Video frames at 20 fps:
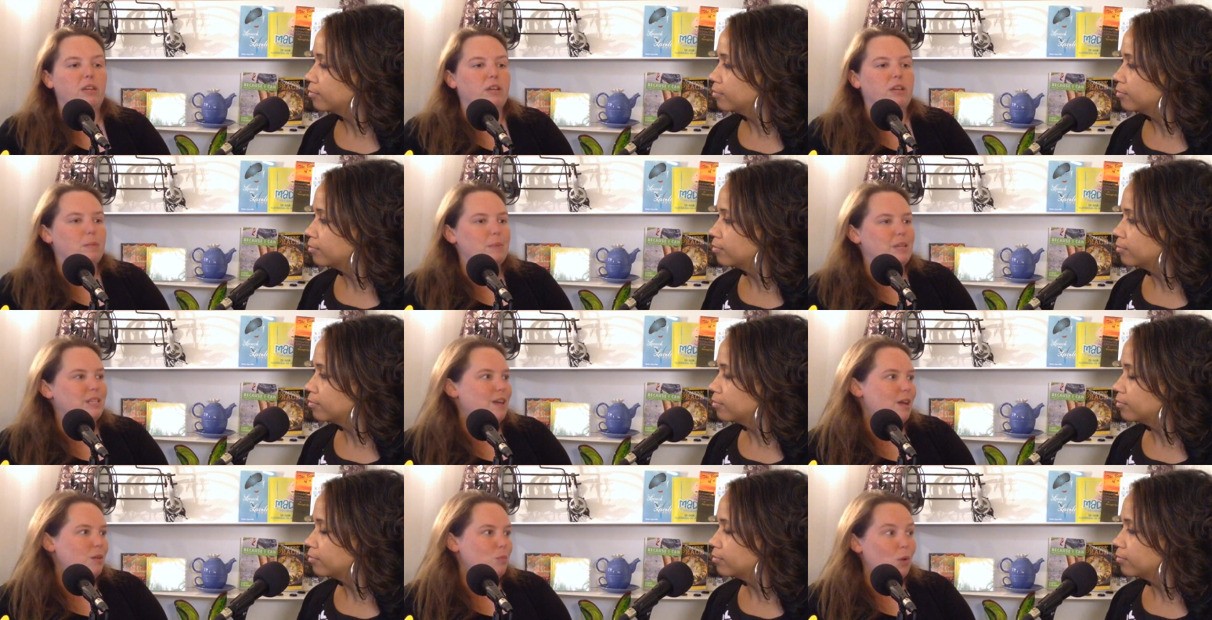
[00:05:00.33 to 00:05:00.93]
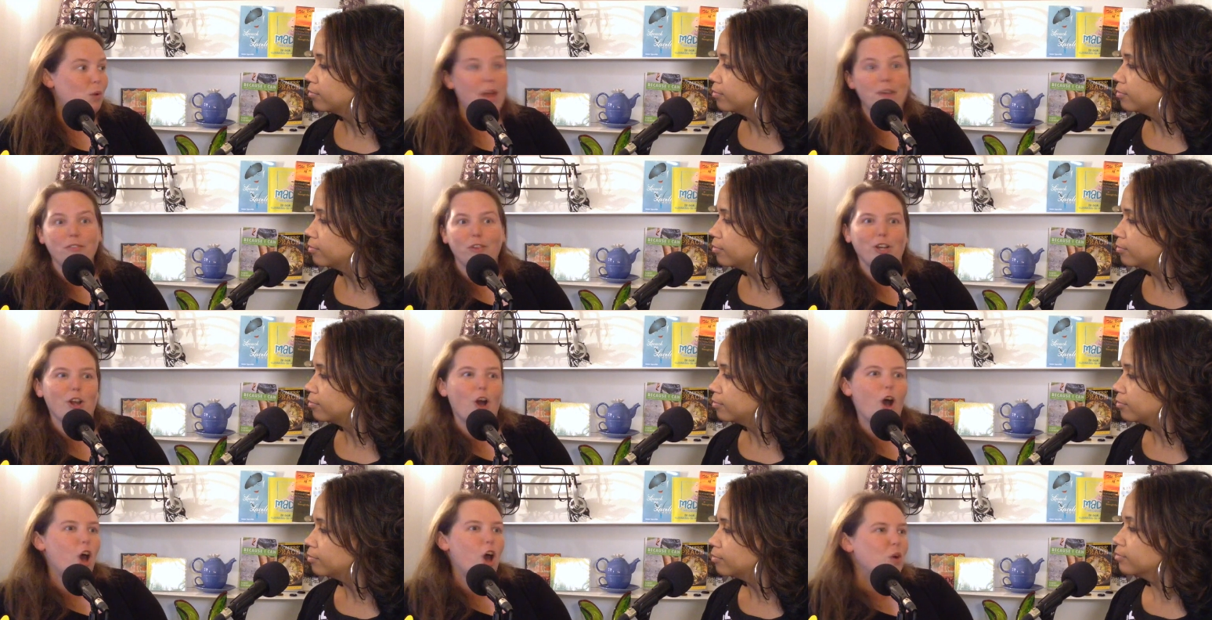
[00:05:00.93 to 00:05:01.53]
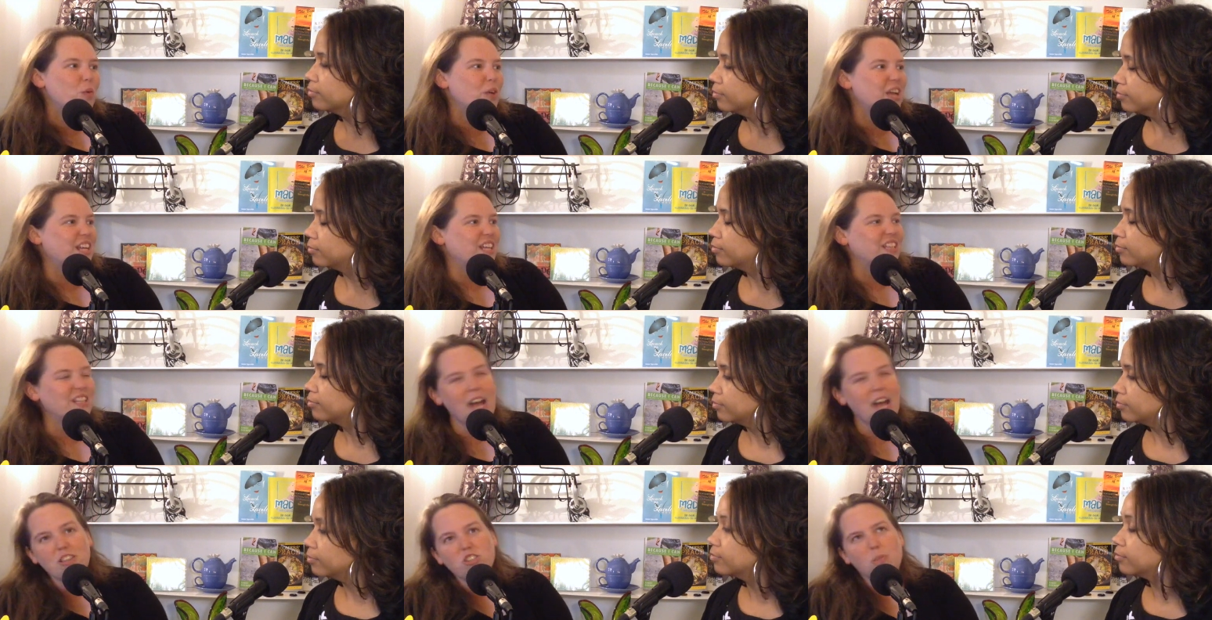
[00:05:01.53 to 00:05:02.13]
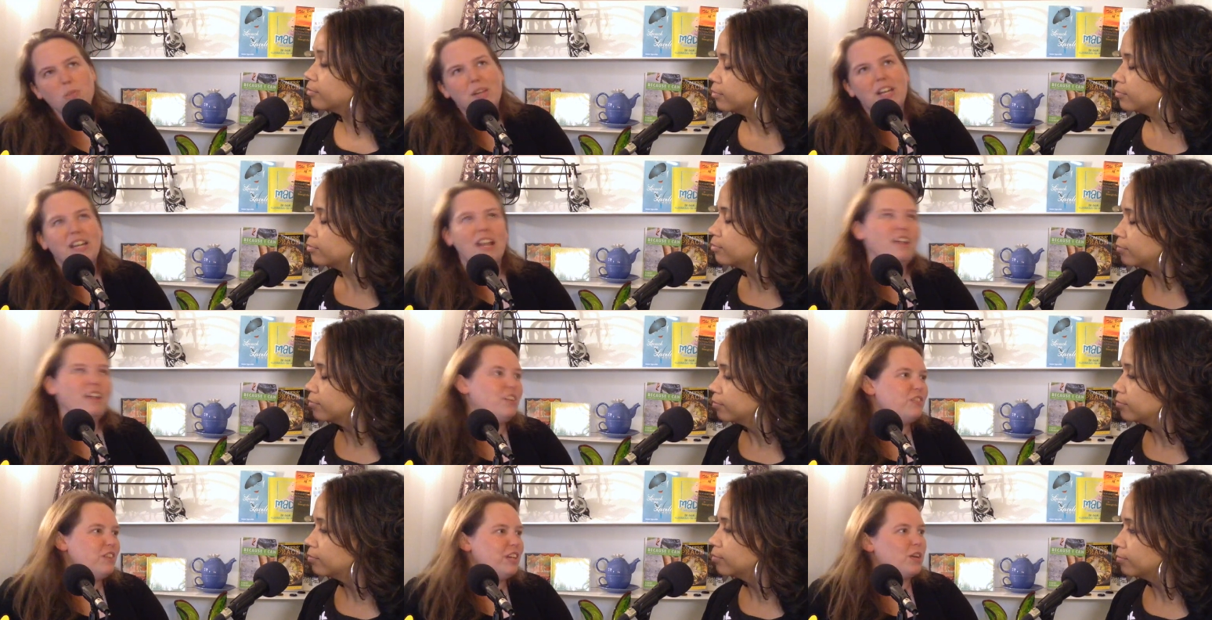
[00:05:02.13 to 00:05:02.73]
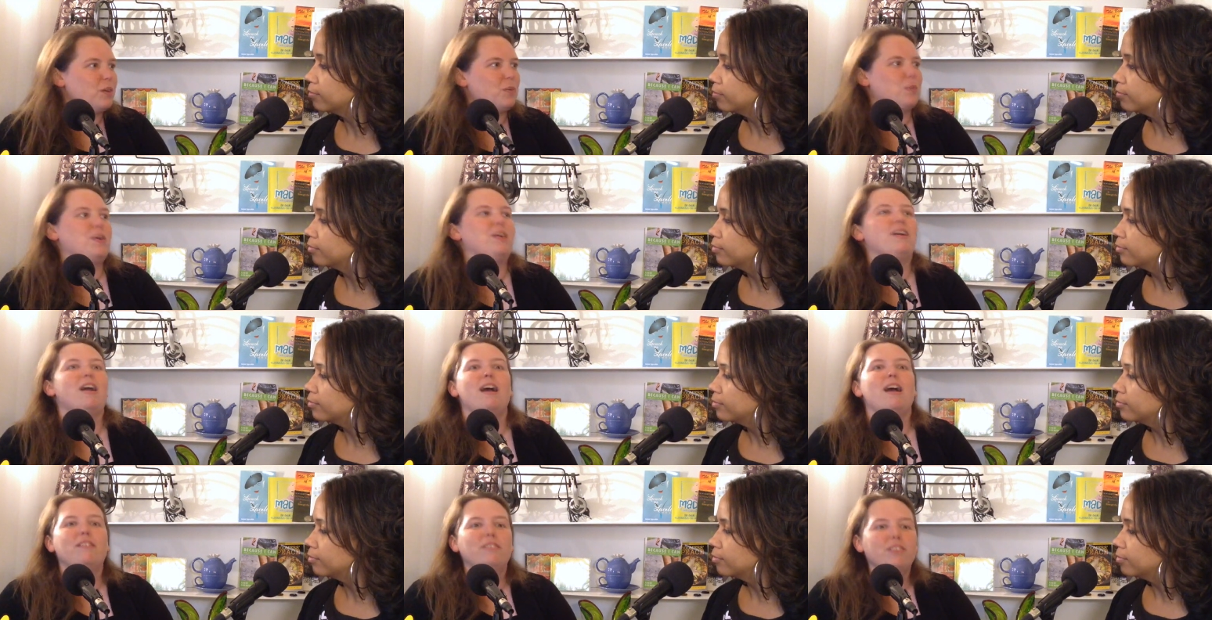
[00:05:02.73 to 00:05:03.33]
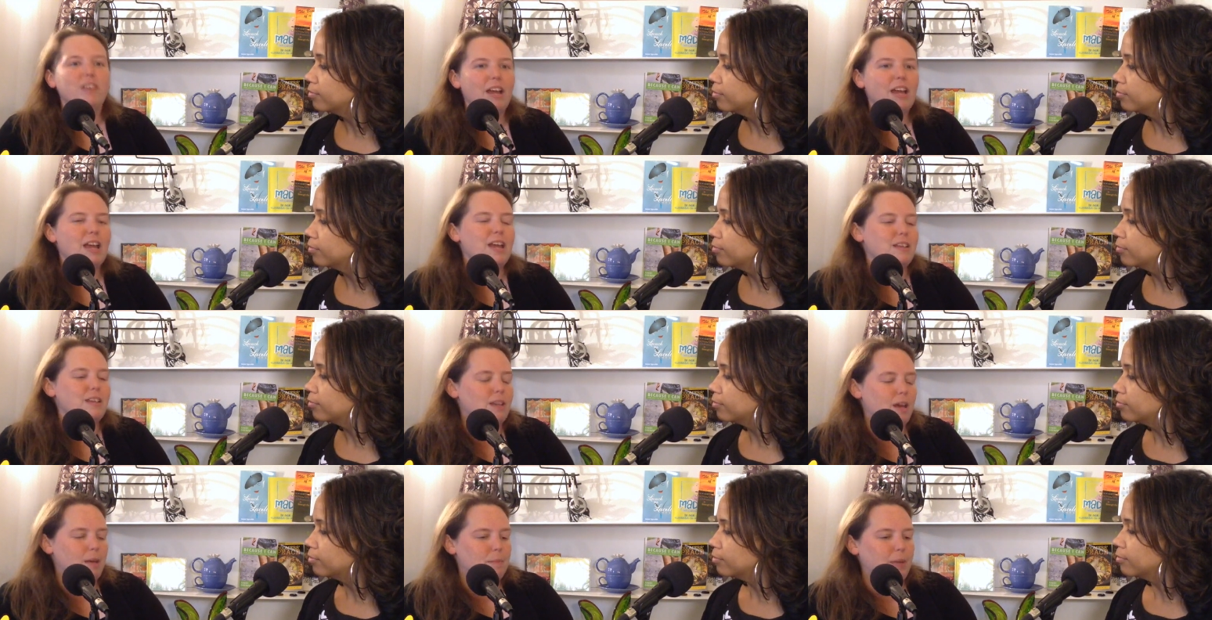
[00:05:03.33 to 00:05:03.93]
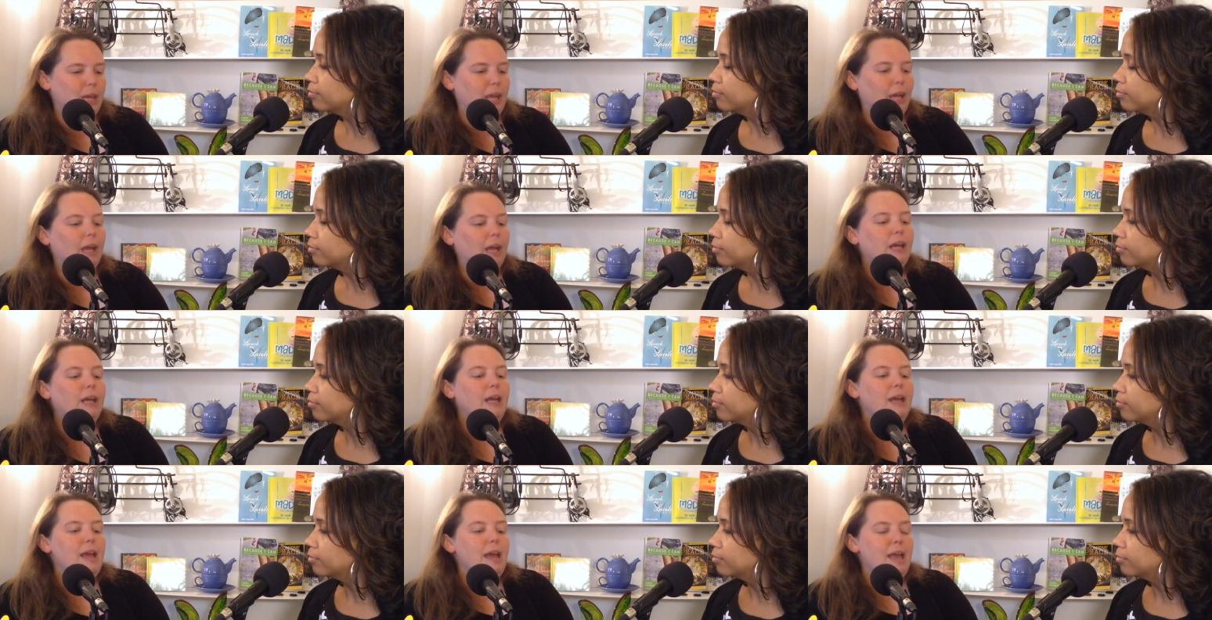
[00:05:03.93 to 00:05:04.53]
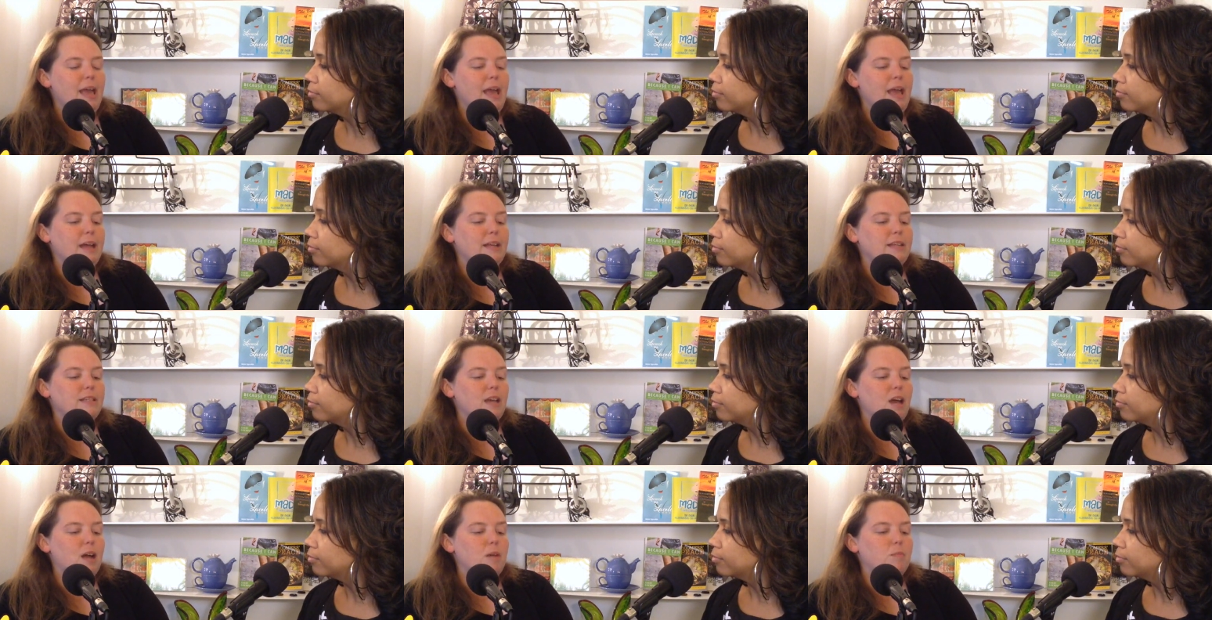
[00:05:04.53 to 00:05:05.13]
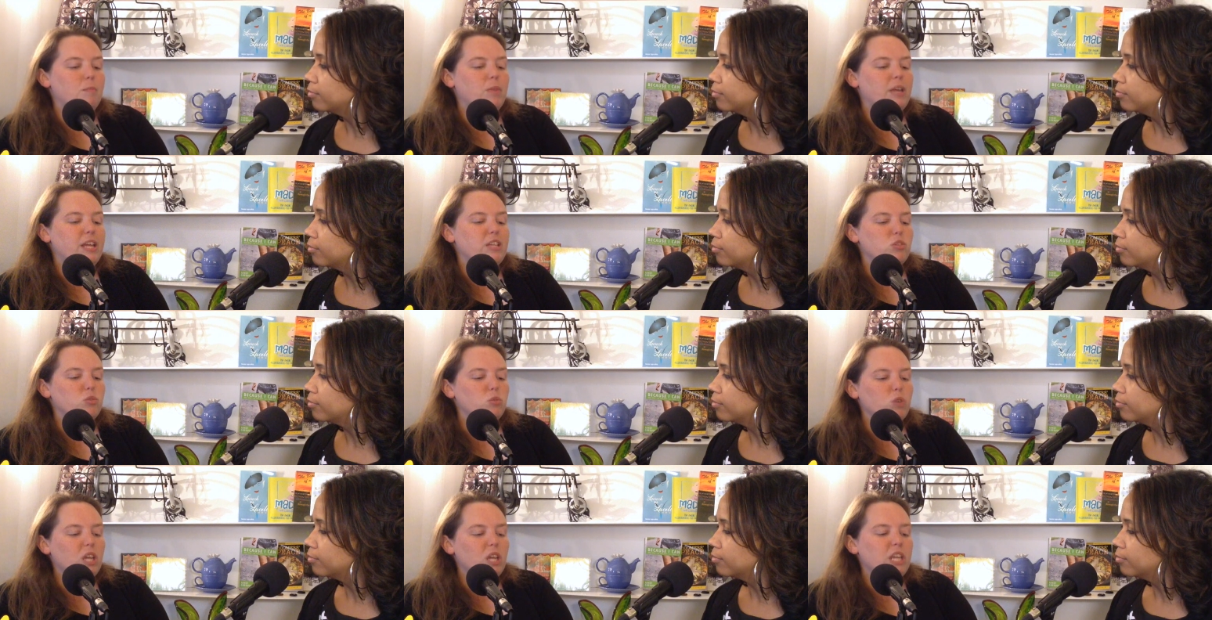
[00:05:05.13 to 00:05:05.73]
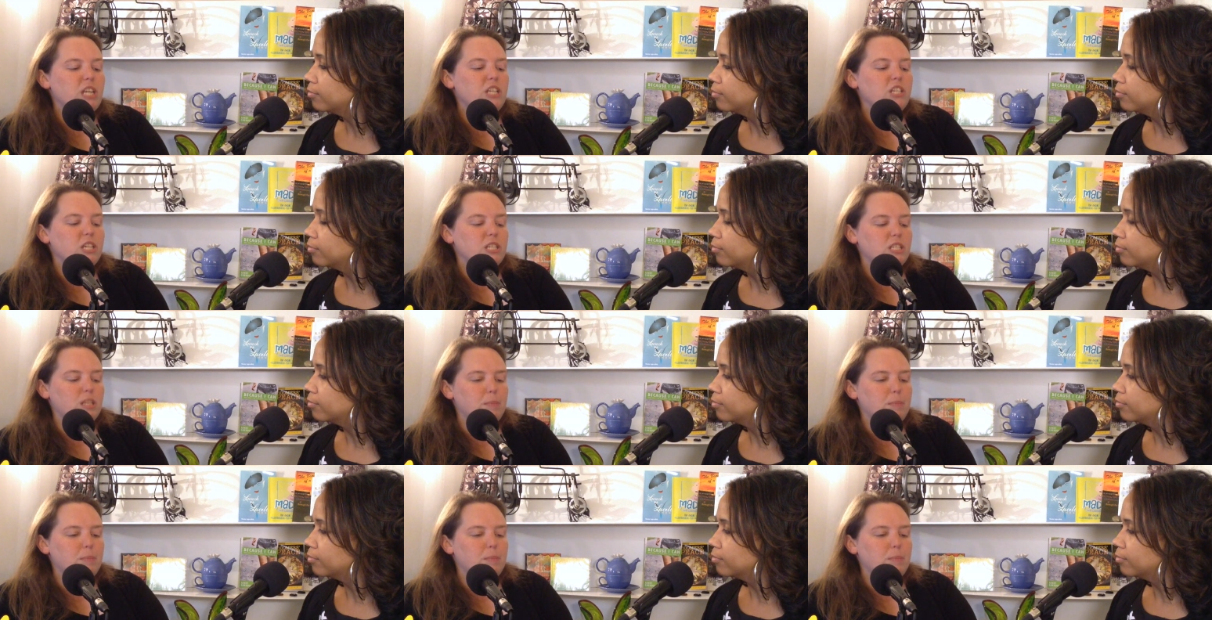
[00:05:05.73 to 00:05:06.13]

Speaker 1: know, can be done wherever in a hallway, in a classroom, mm-hmm. in an mm-hmm. elevator, wherever I end up being. And um, it's really just